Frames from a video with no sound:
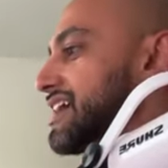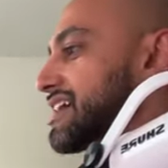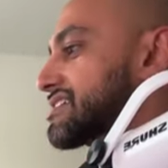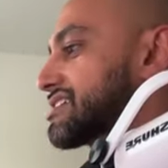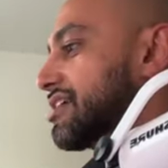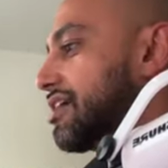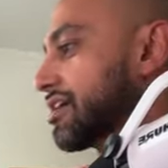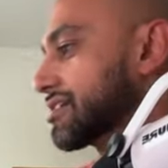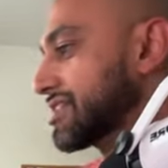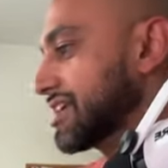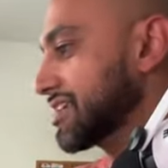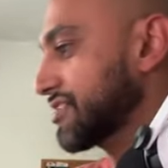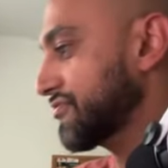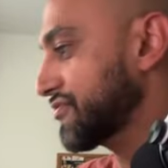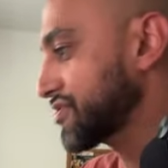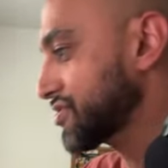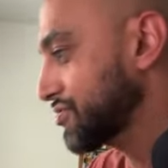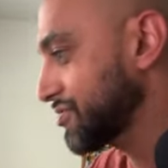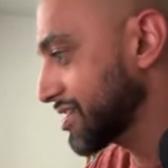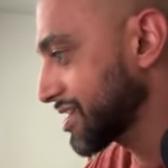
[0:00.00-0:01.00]
TikTok. Thank you
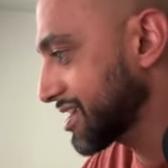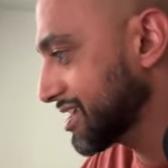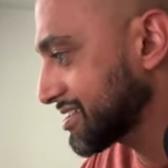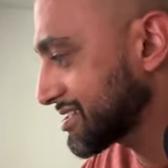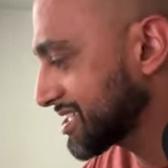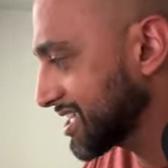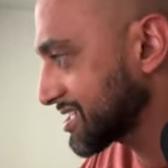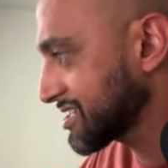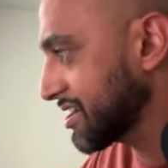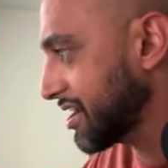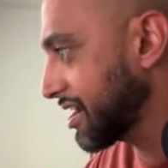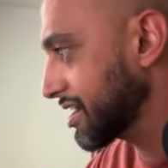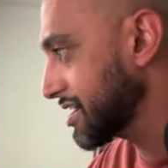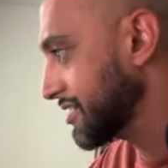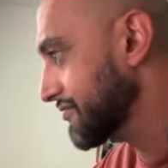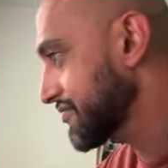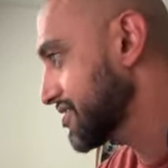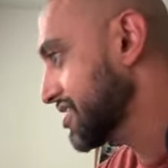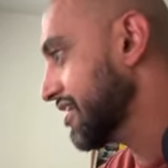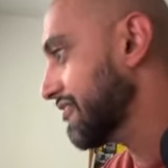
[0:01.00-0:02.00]
for tuning in.
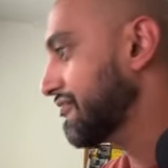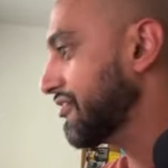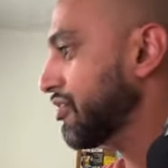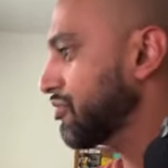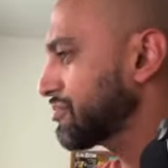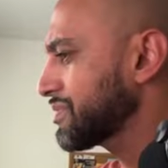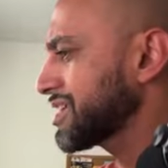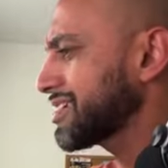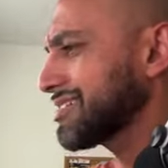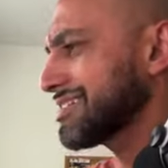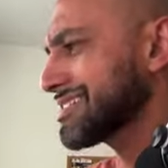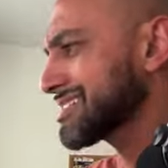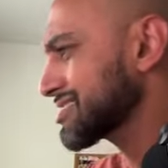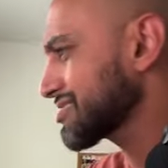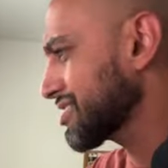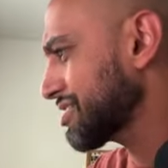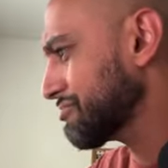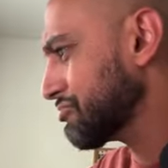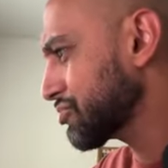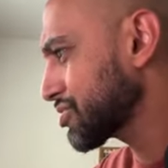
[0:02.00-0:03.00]
TikTok. If you're not following me on
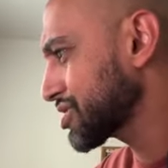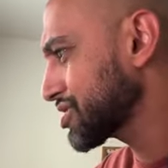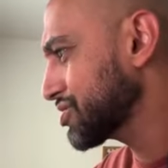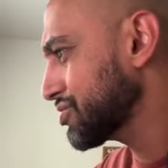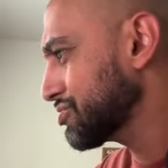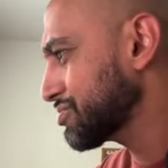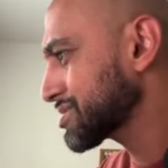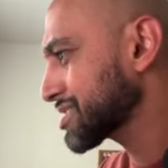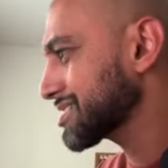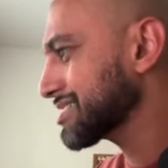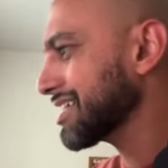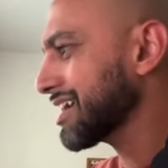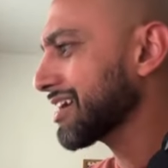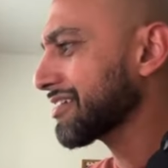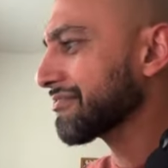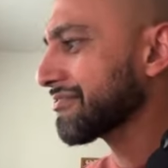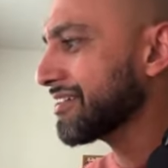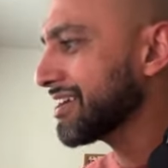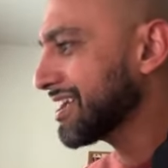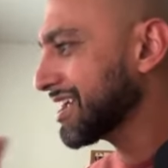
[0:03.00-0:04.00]
Instagram, what are you doing with your
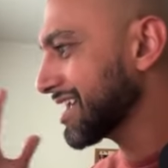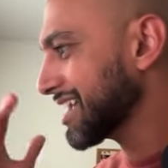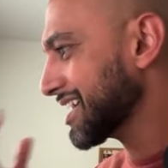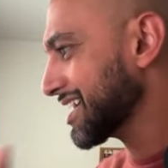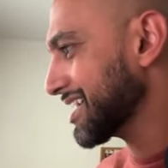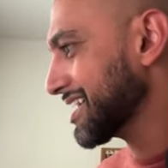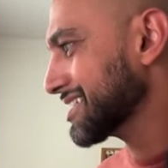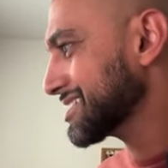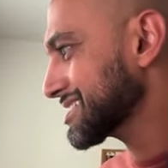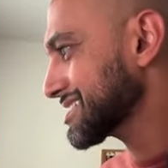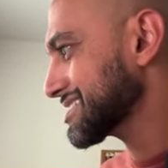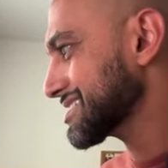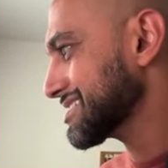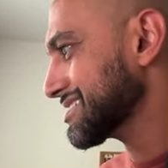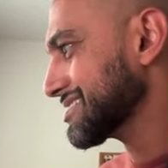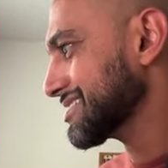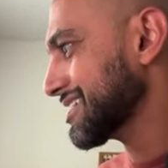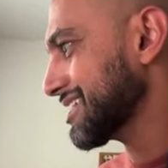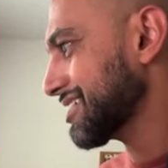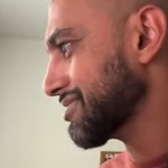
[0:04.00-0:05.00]
life? It's
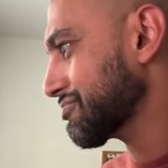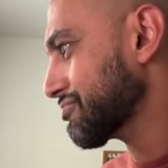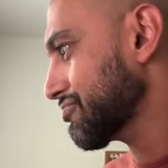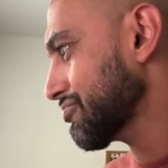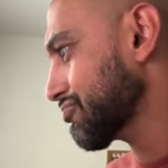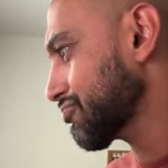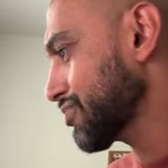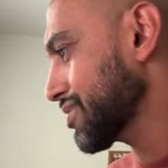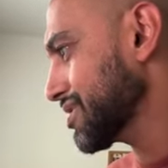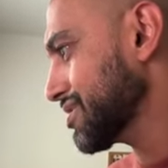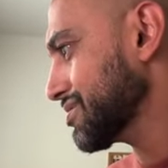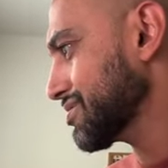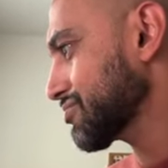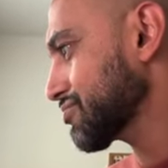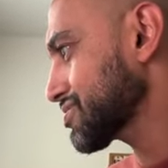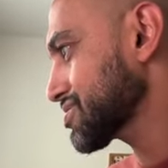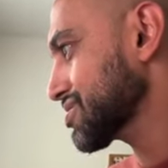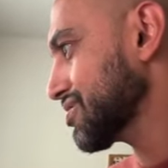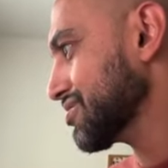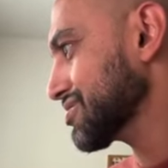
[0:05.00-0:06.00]
Real
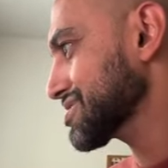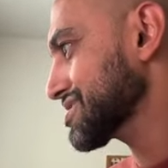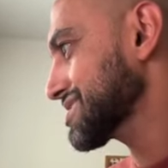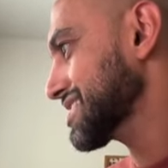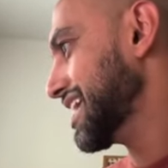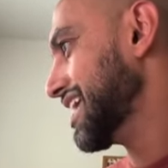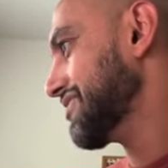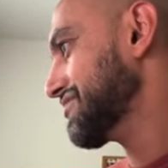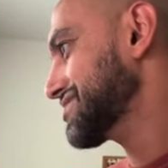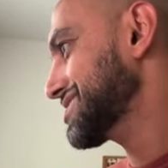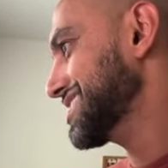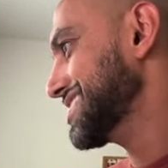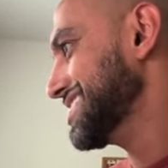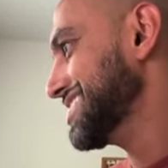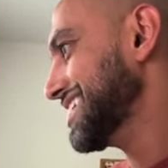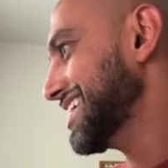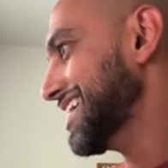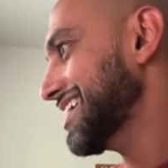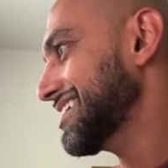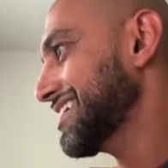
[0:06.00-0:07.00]
Results,
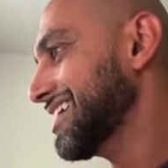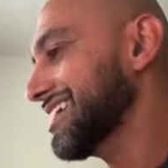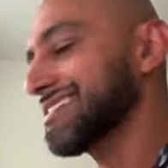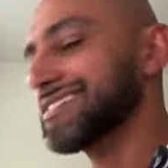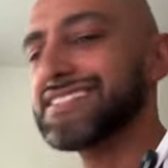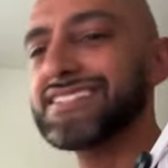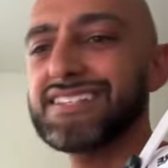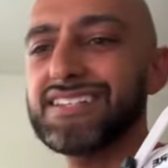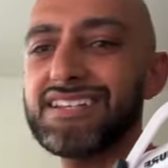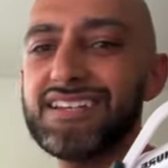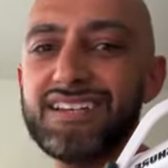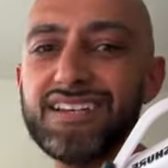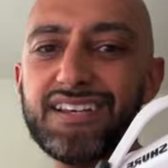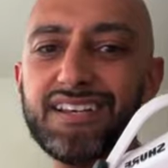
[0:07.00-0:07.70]
FTNS.